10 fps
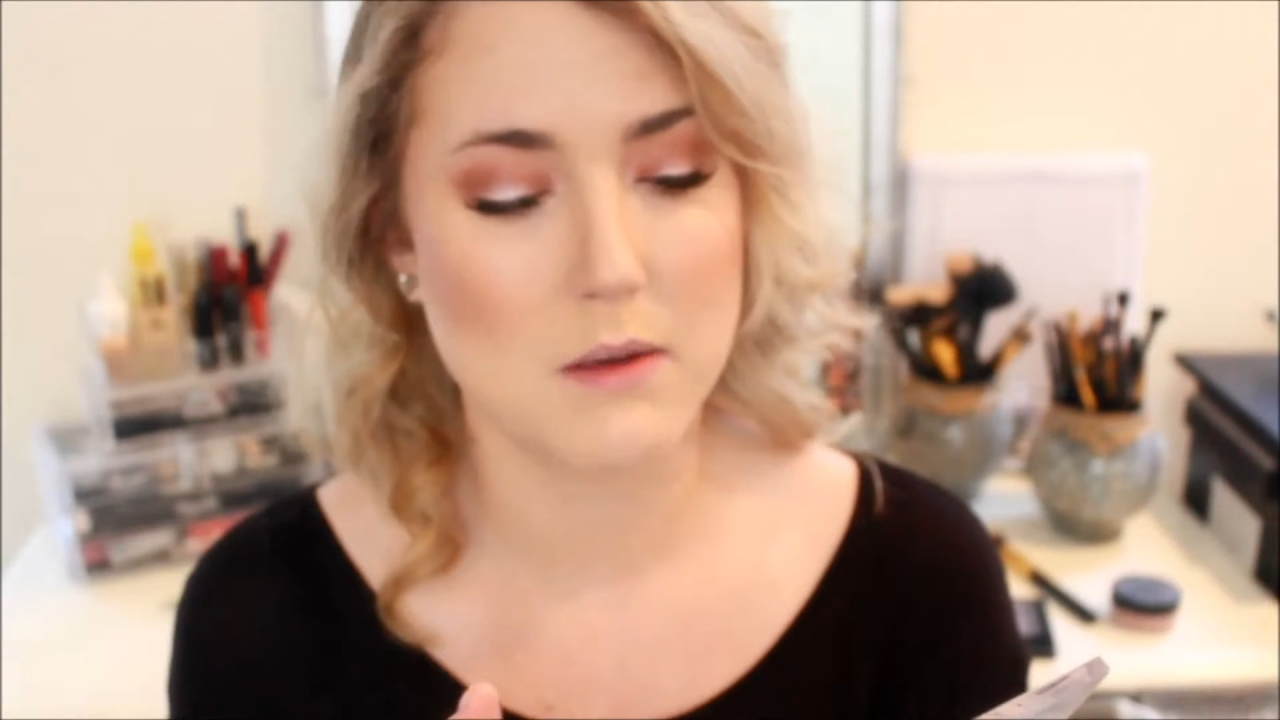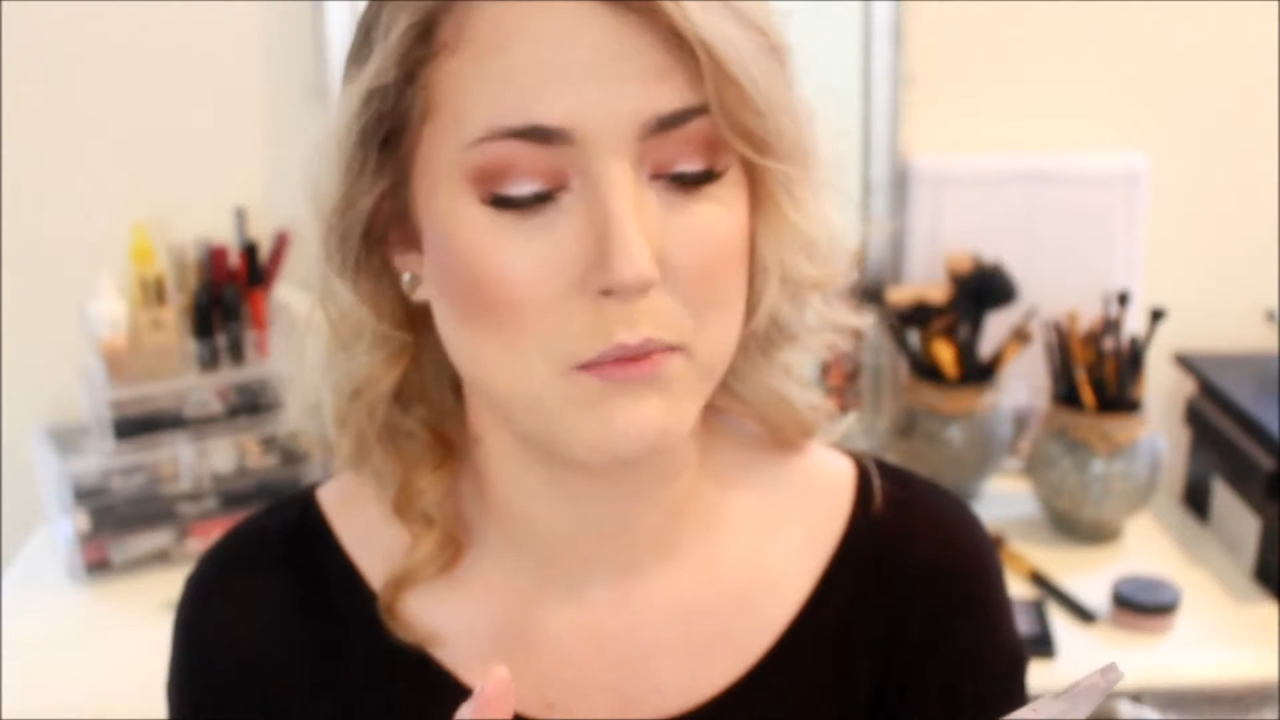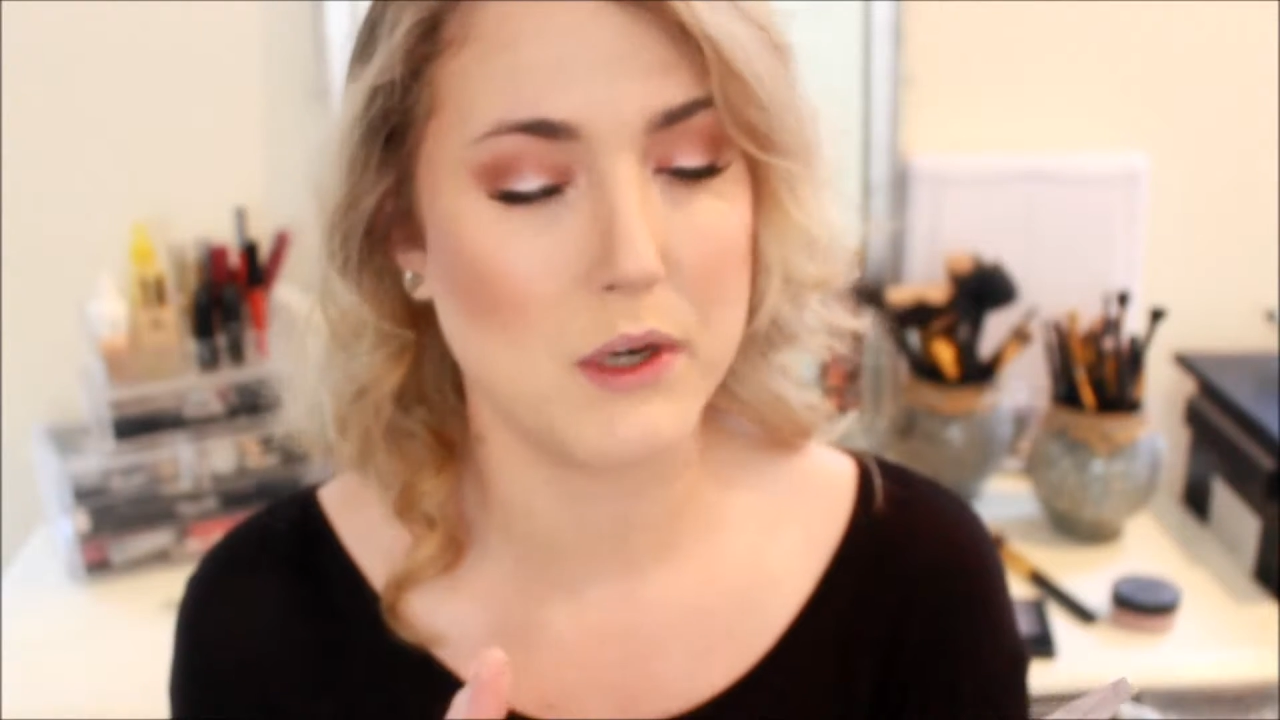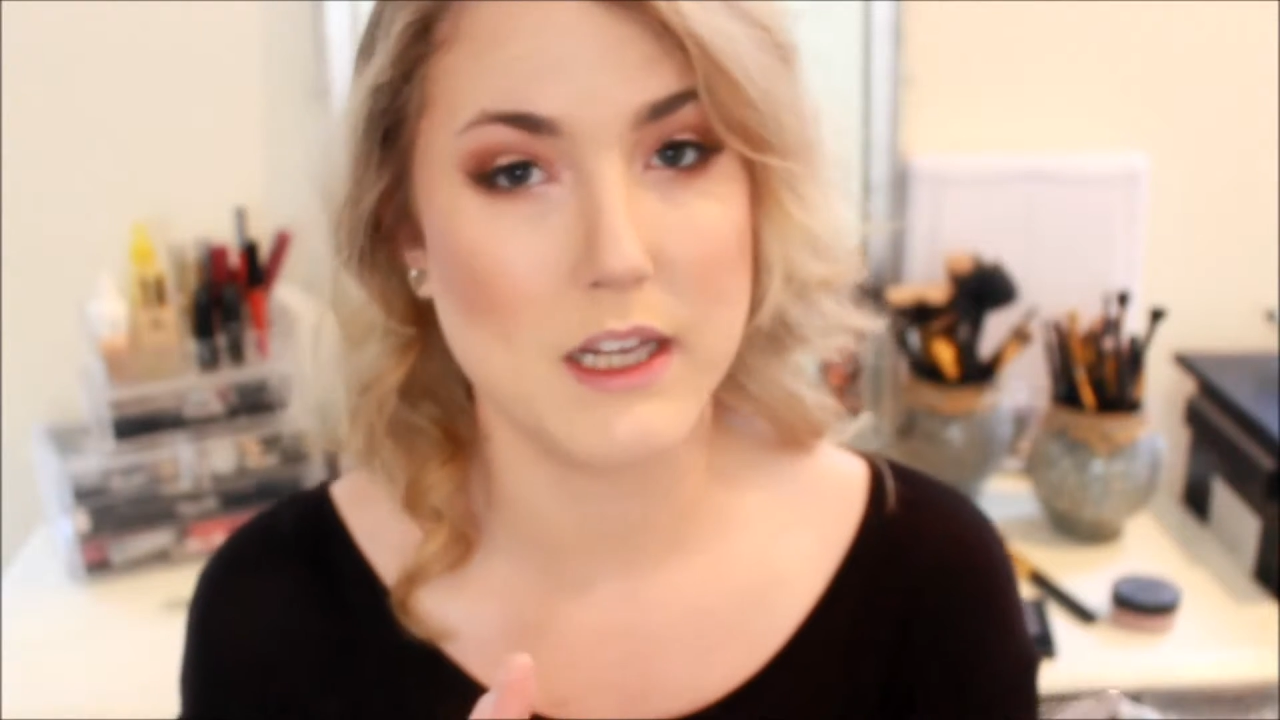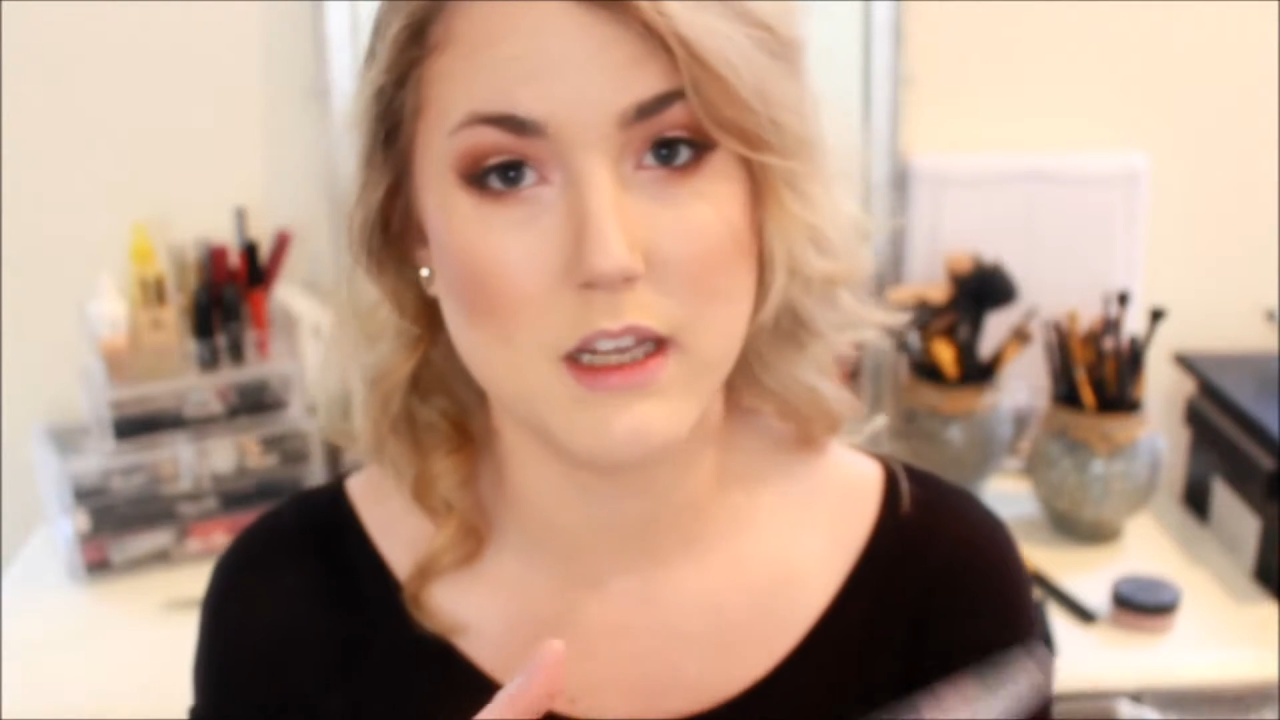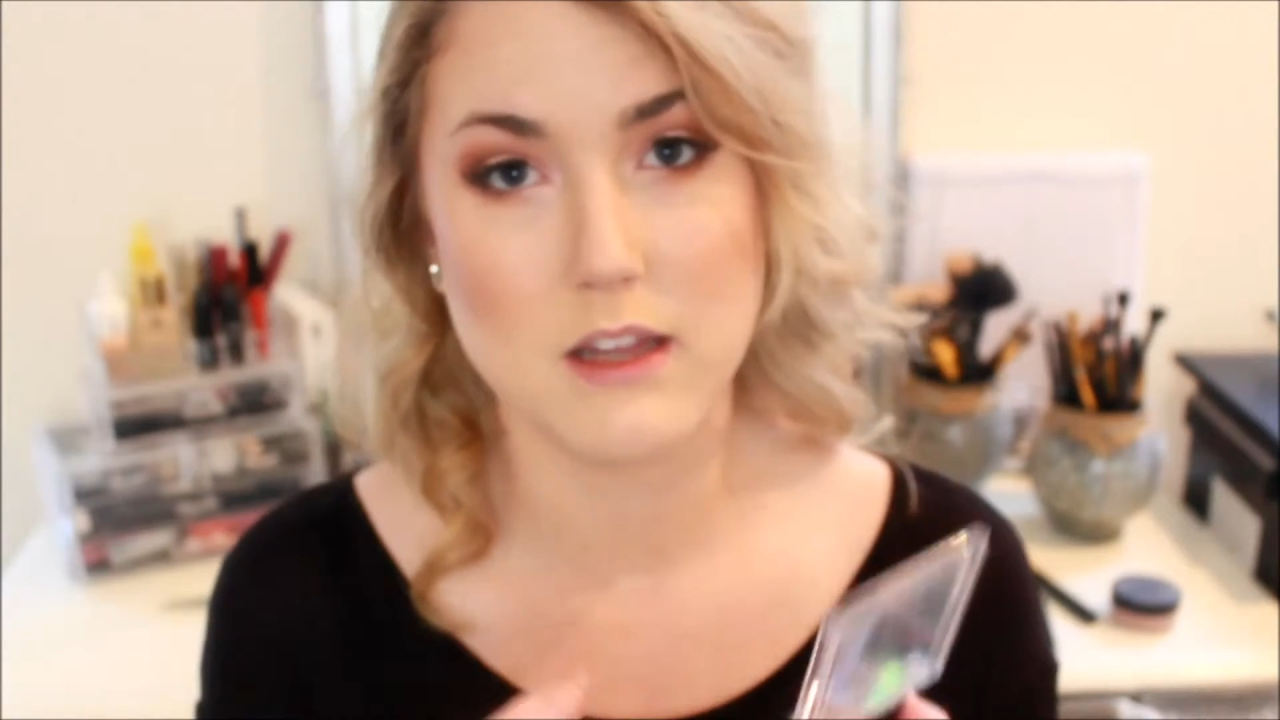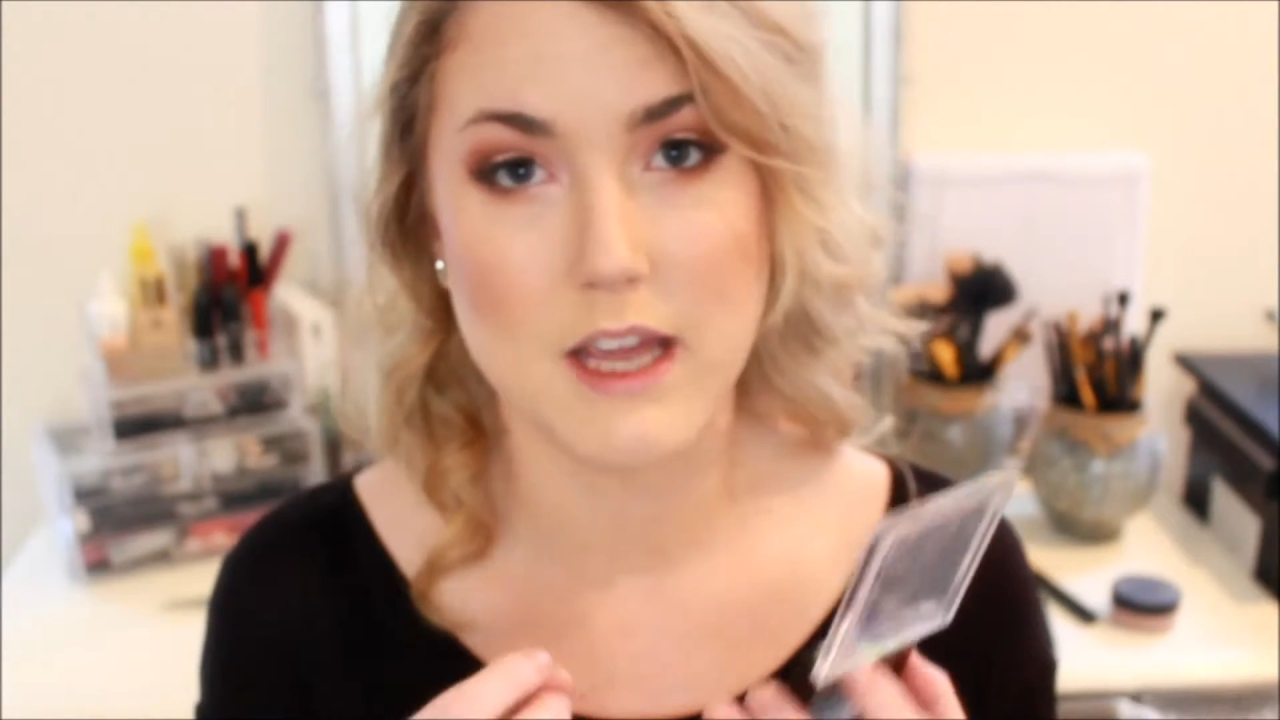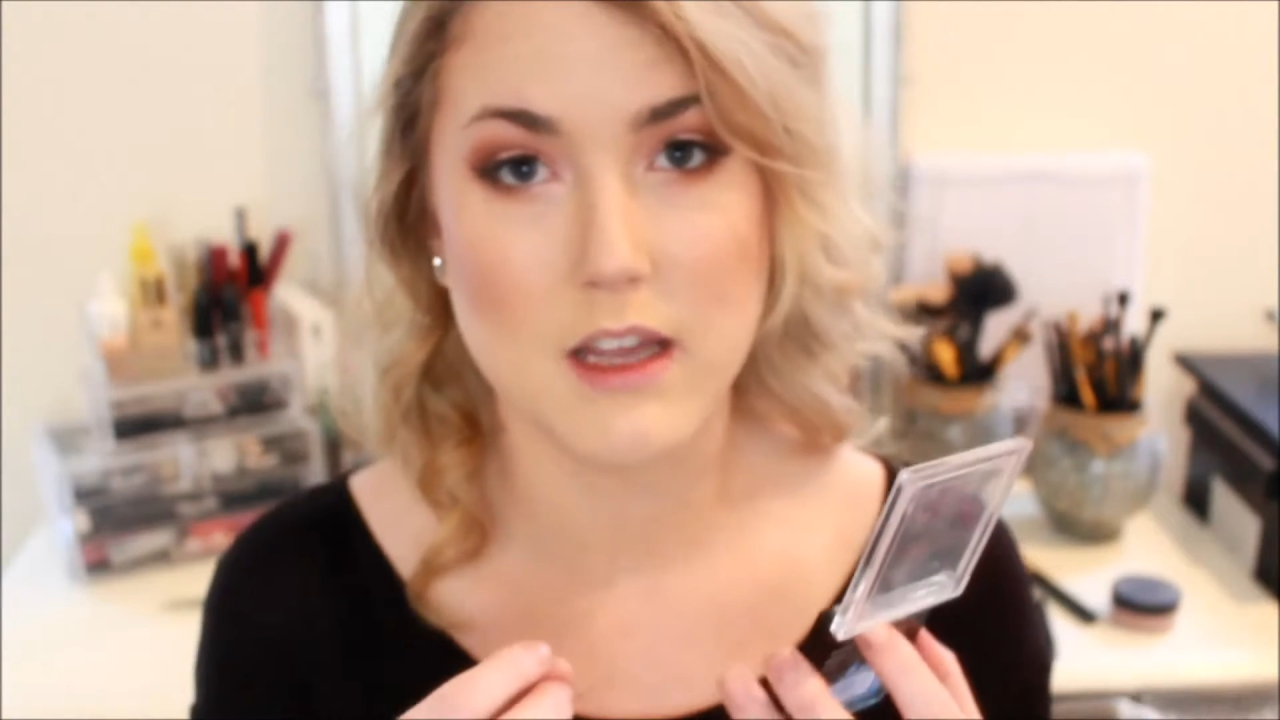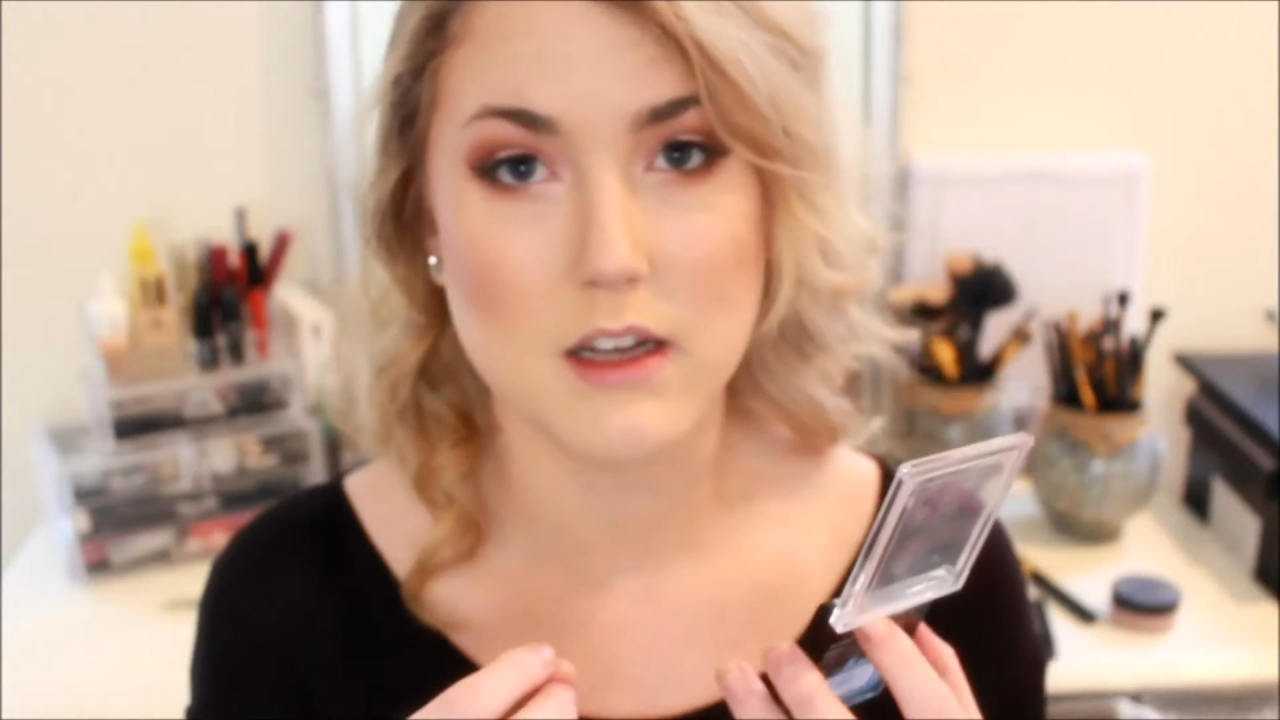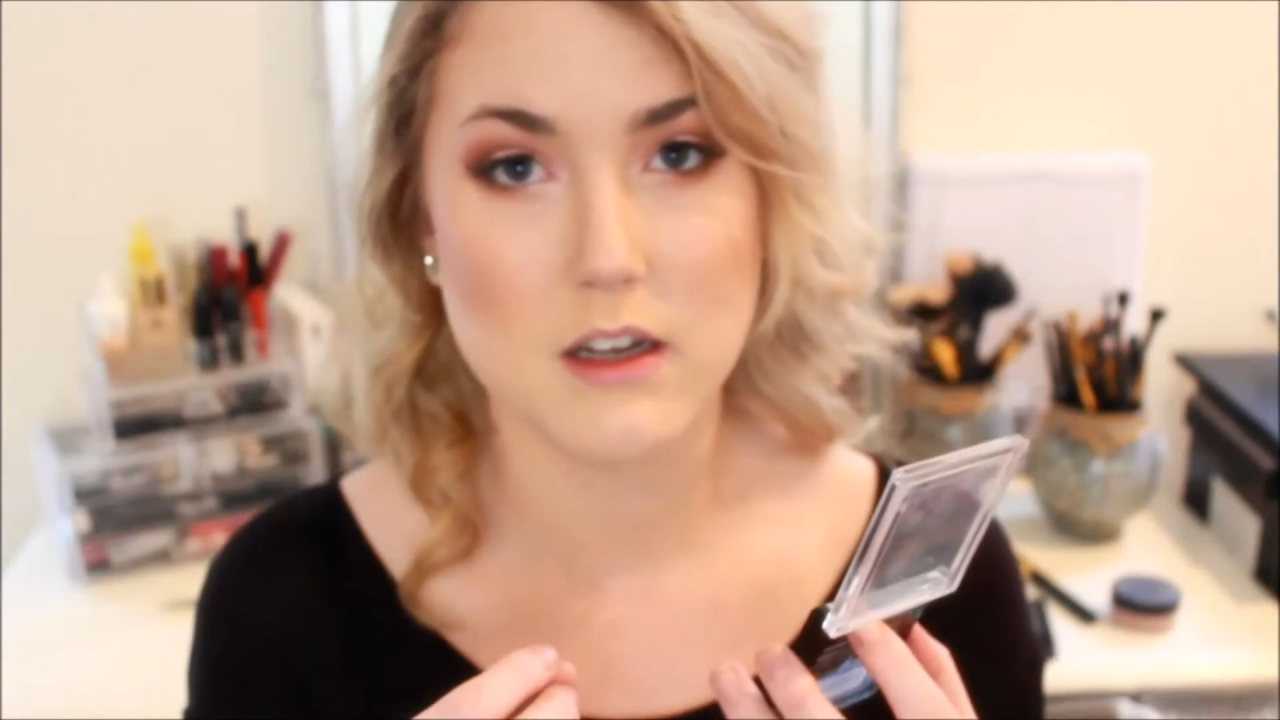pretty
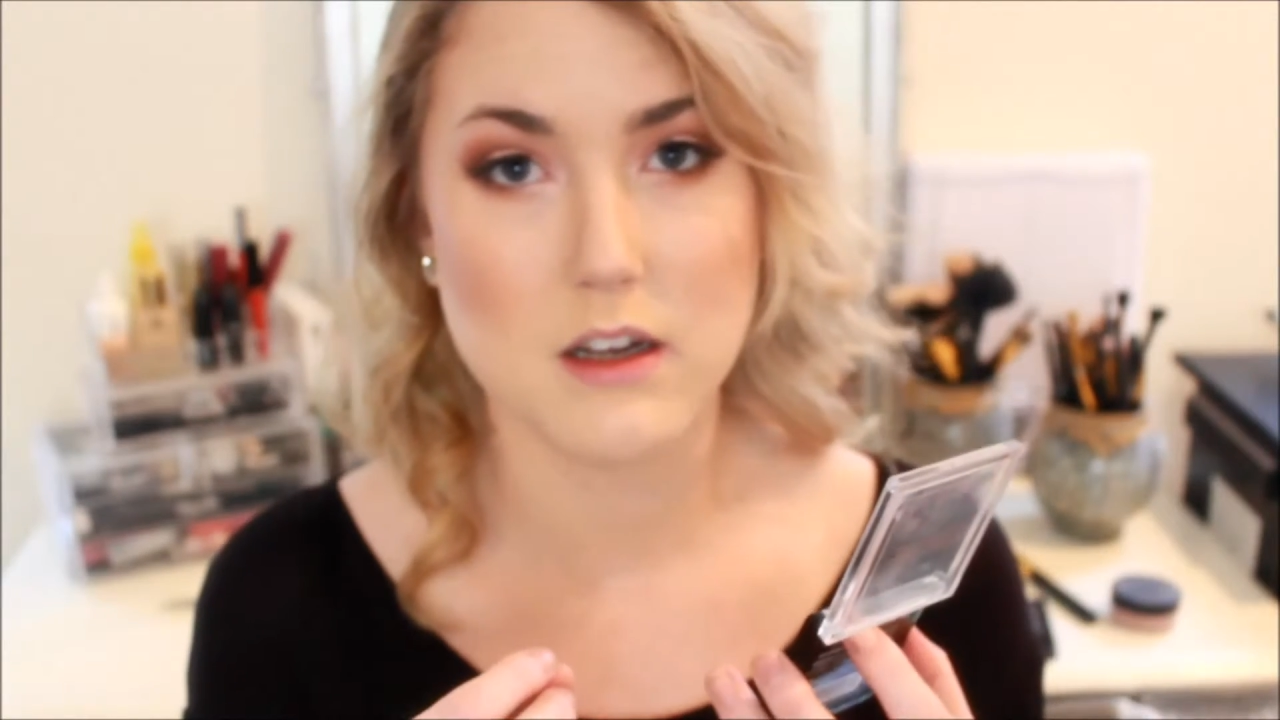like